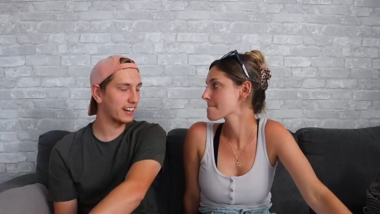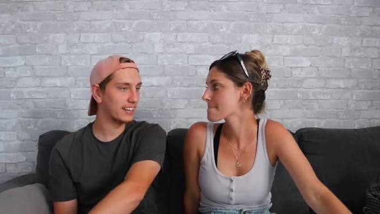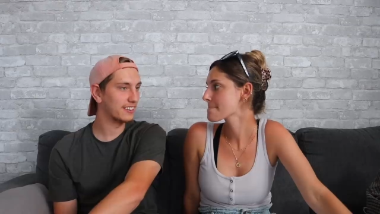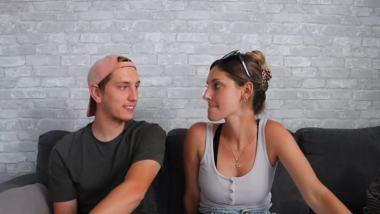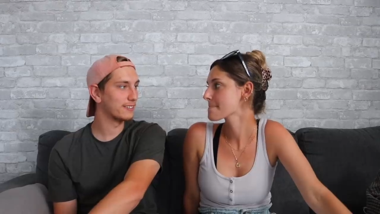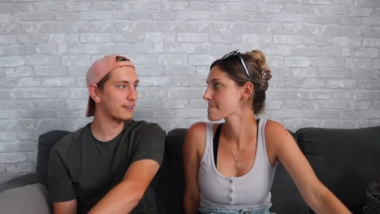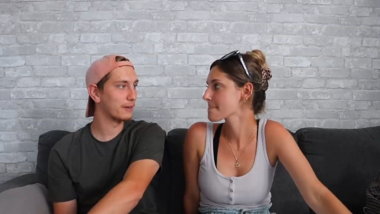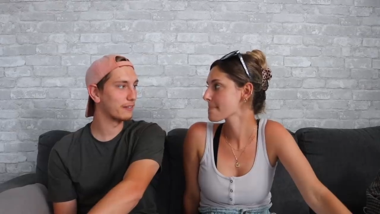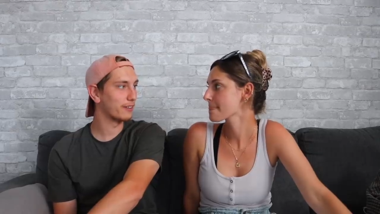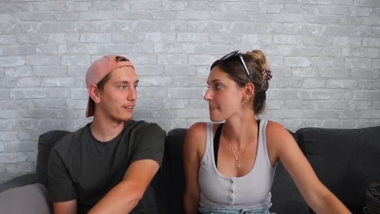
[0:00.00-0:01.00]
Speaker 1: need to do on
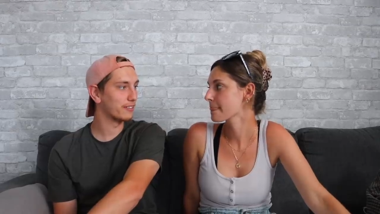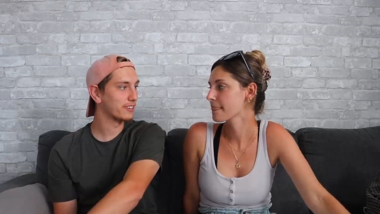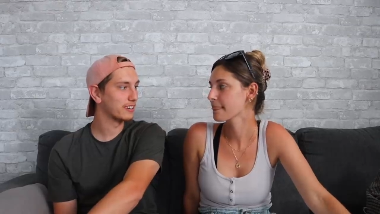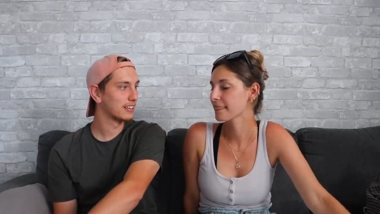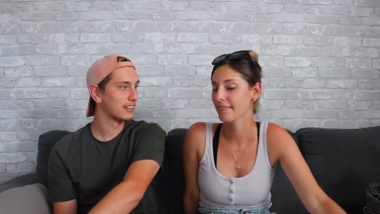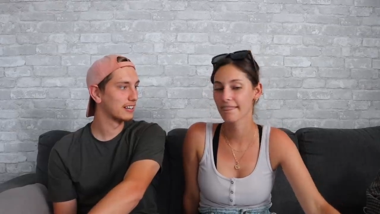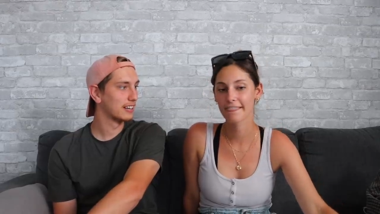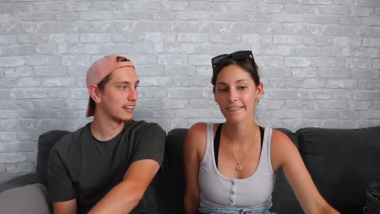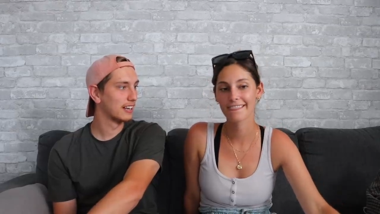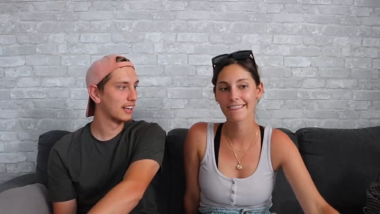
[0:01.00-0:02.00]
my phone,
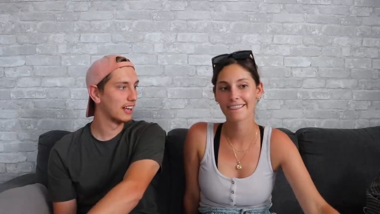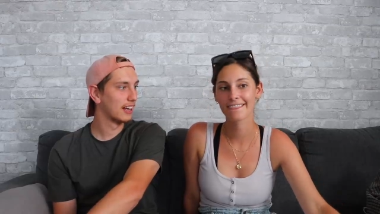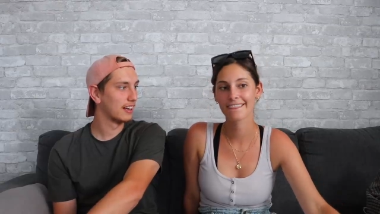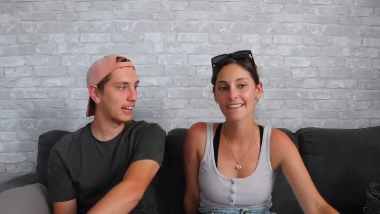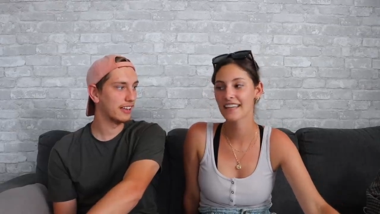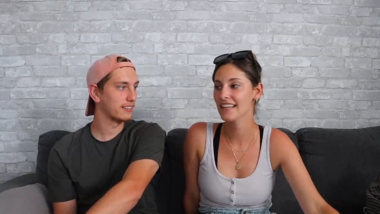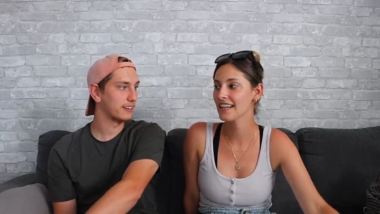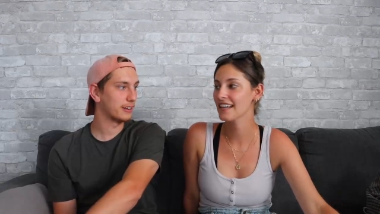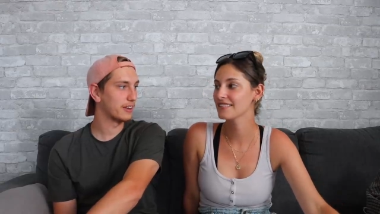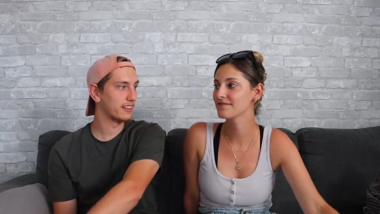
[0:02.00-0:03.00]
answer
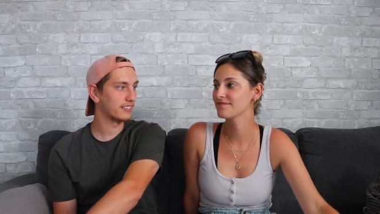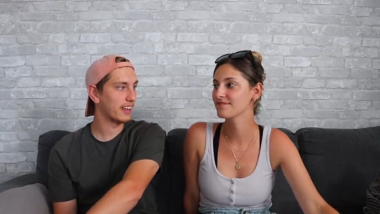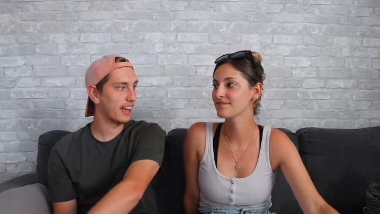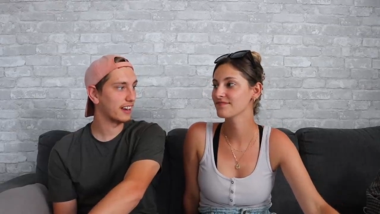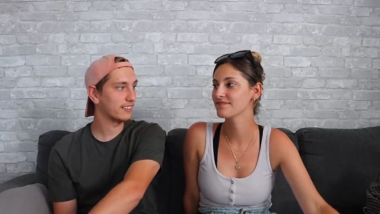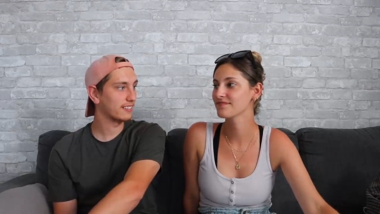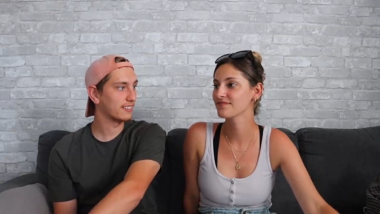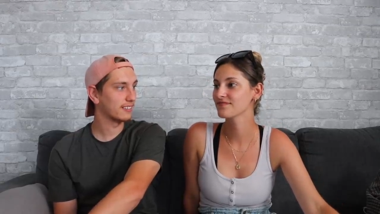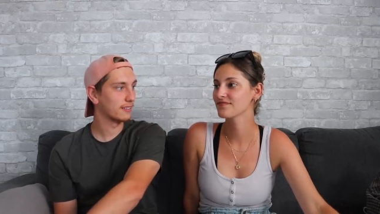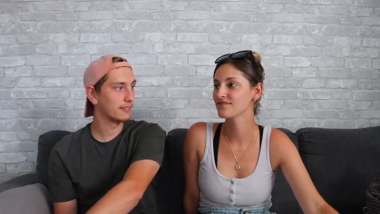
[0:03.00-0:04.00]
emails,
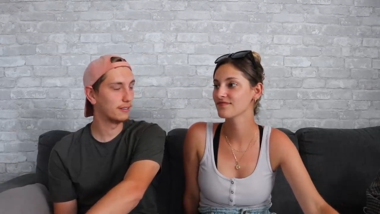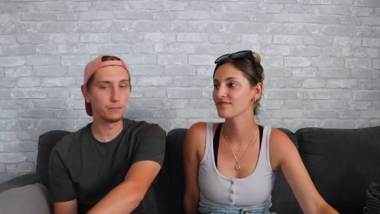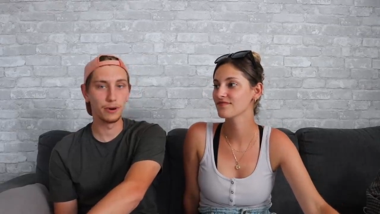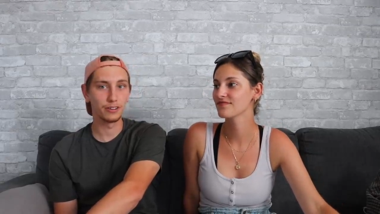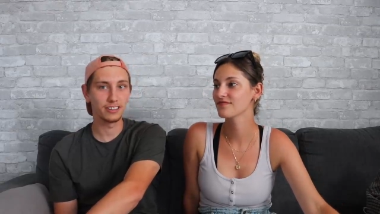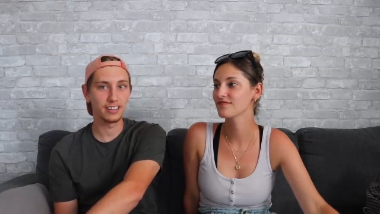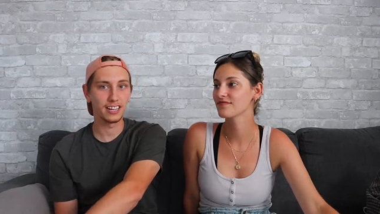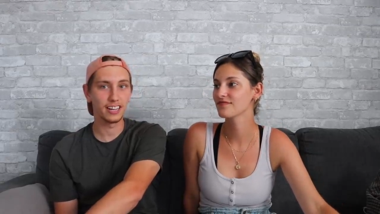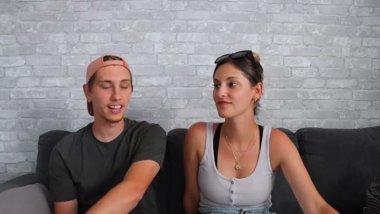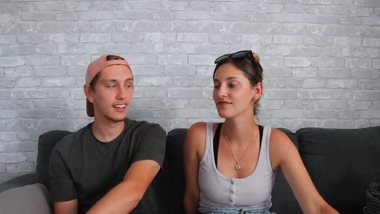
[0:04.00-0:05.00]
texts, do
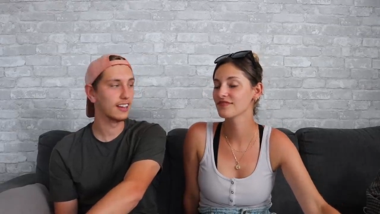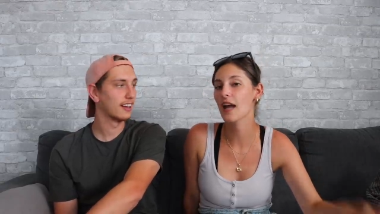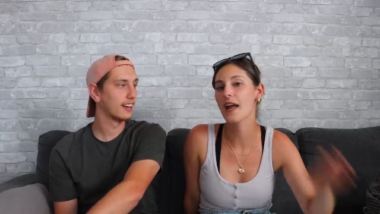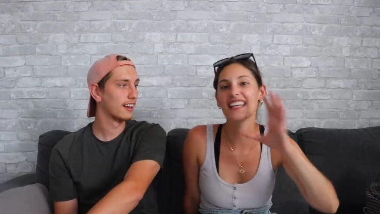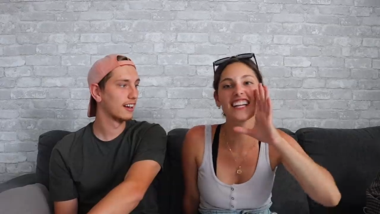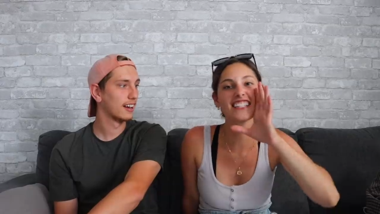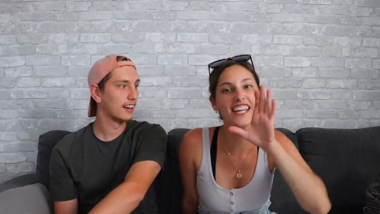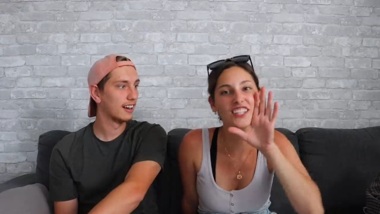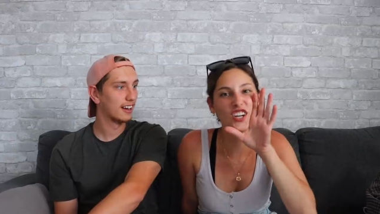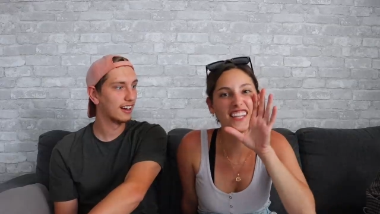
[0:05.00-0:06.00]
posting.
Speaker 2: He does
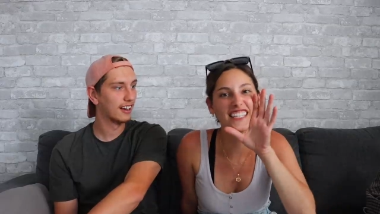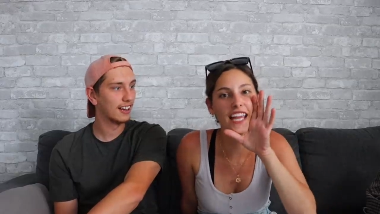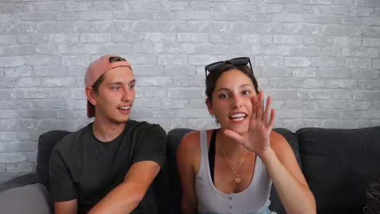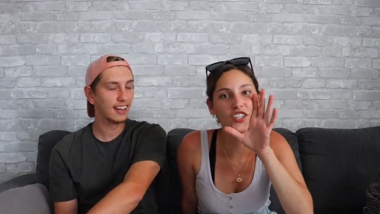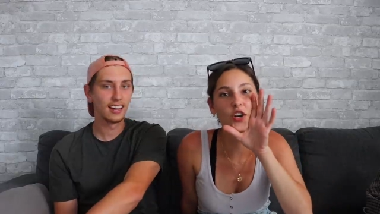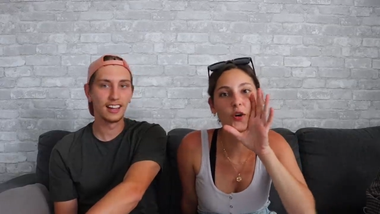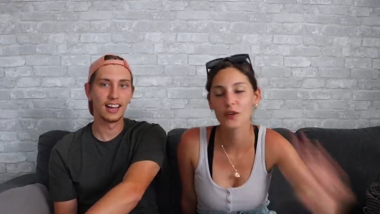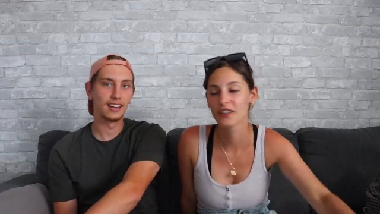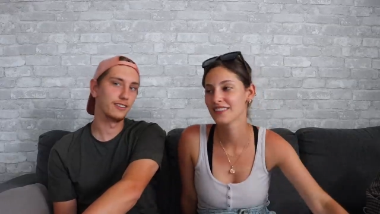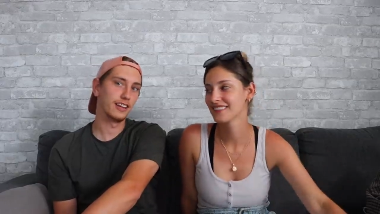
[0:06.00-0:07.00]
that during the day too.
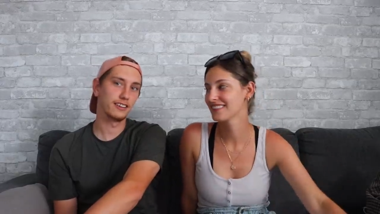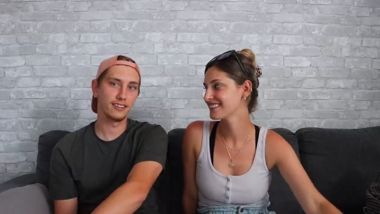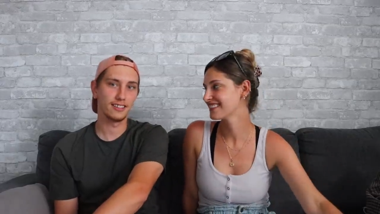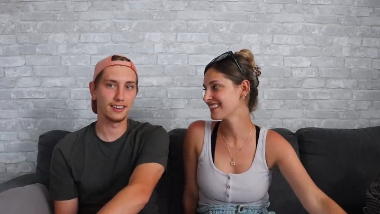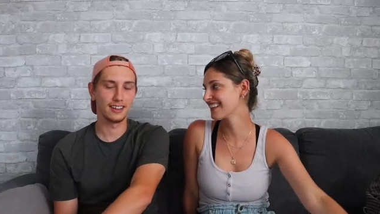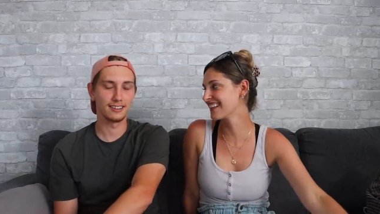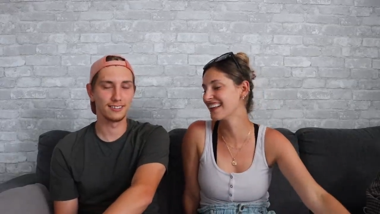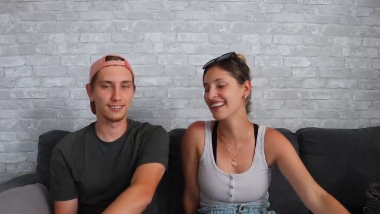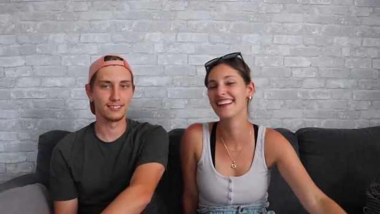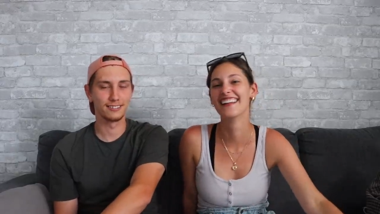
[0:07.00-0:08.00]
Speaker 1: I do that during the day
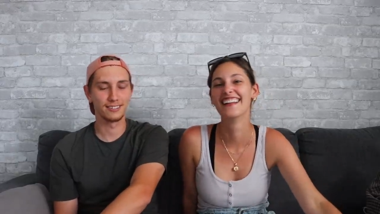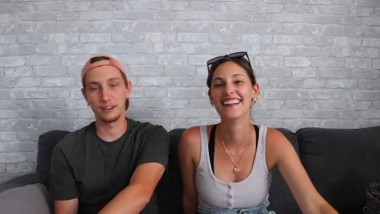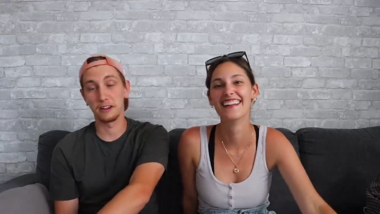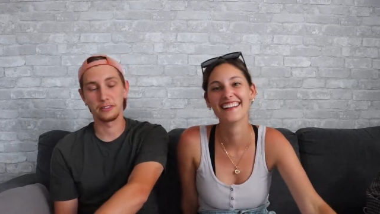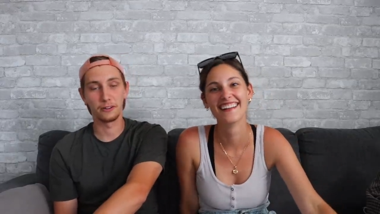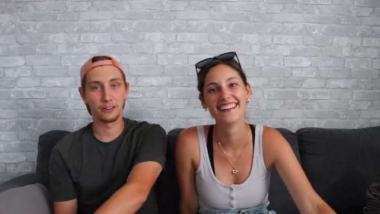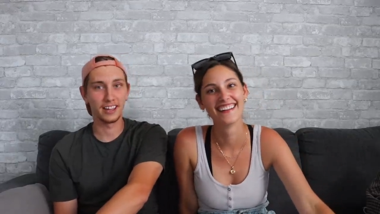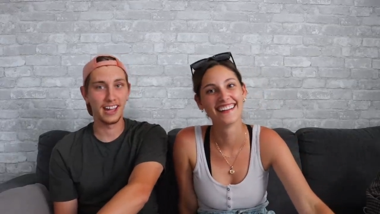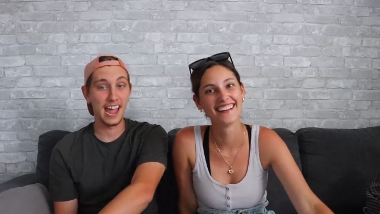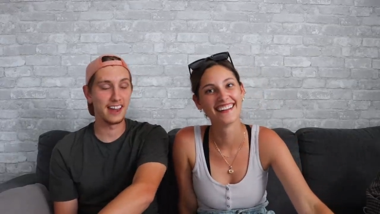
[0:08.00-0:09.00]
too, throughout the whole
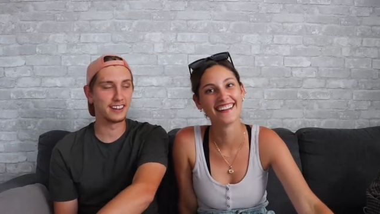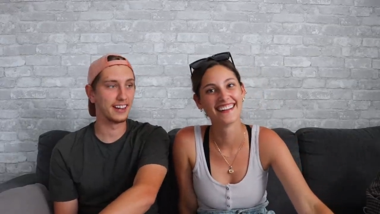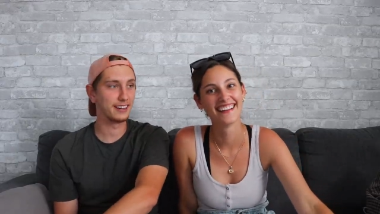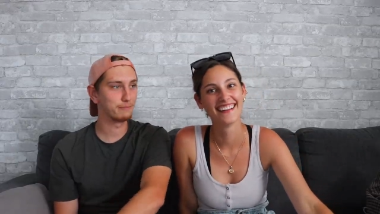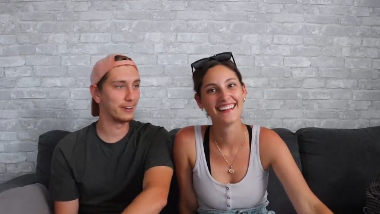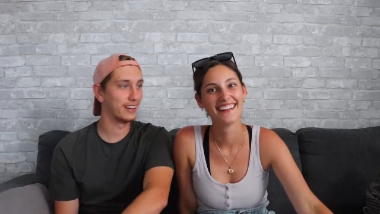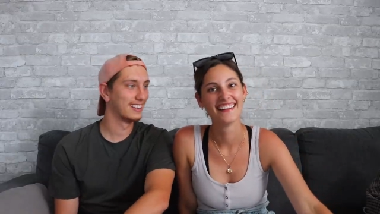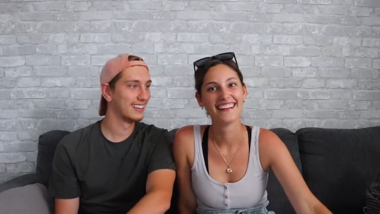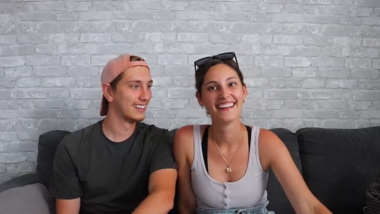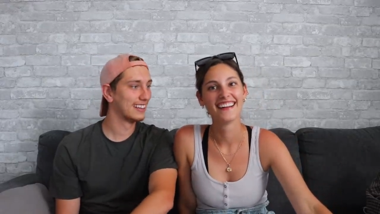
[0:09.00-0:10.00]
day and night, but
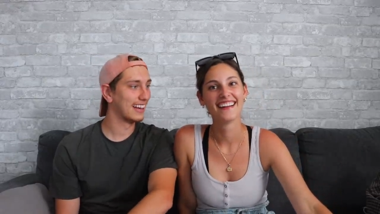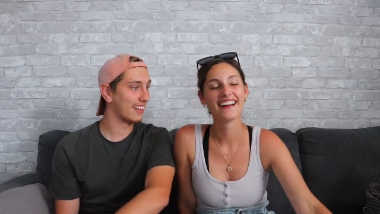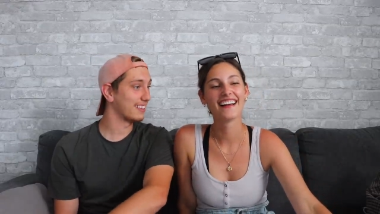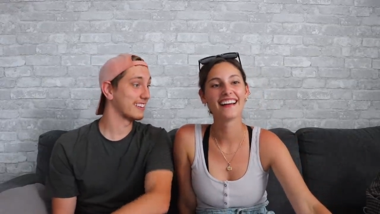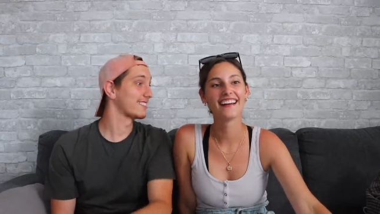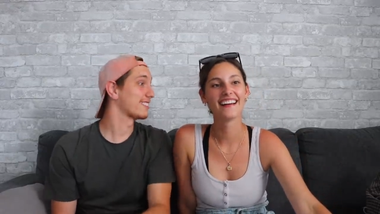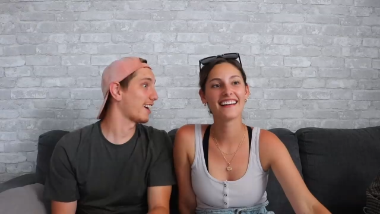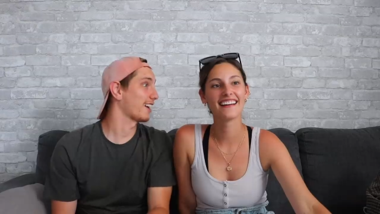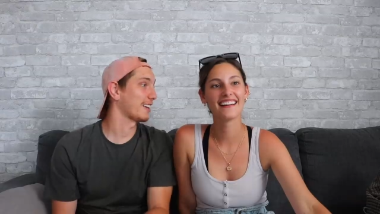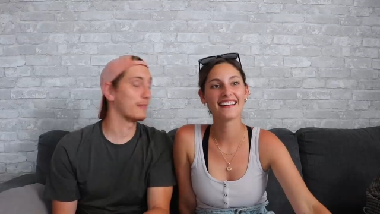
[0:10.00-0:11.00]
at least I
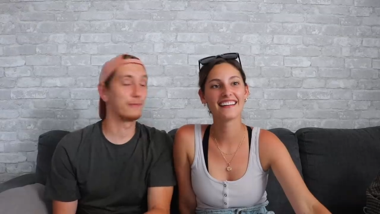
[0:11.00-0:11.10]
start it in the